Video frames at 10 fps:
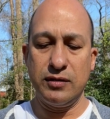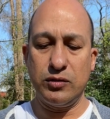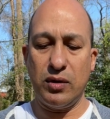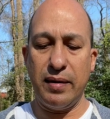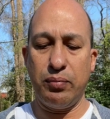
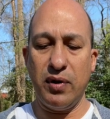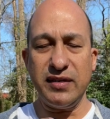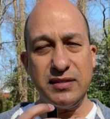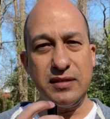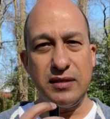So I
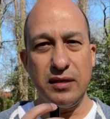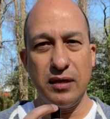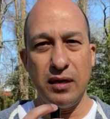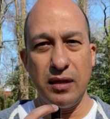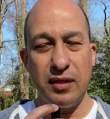
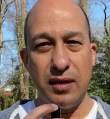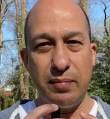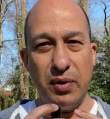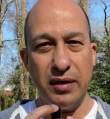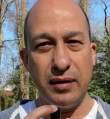pressed the
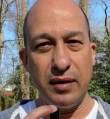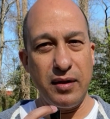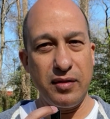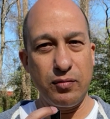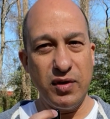
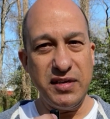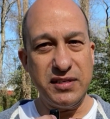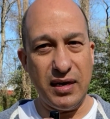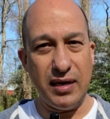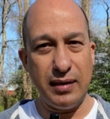button 3
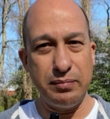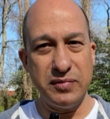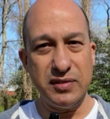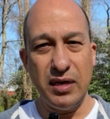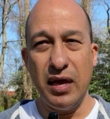
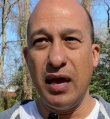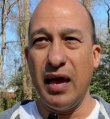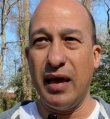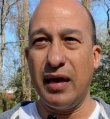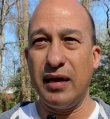times,
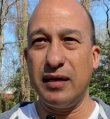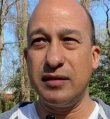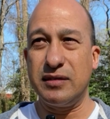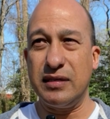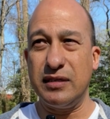
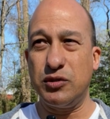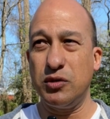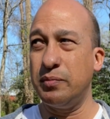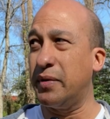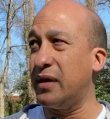and it
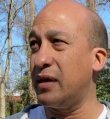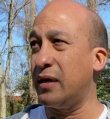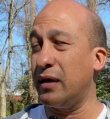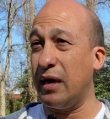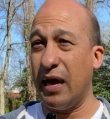should
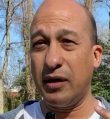be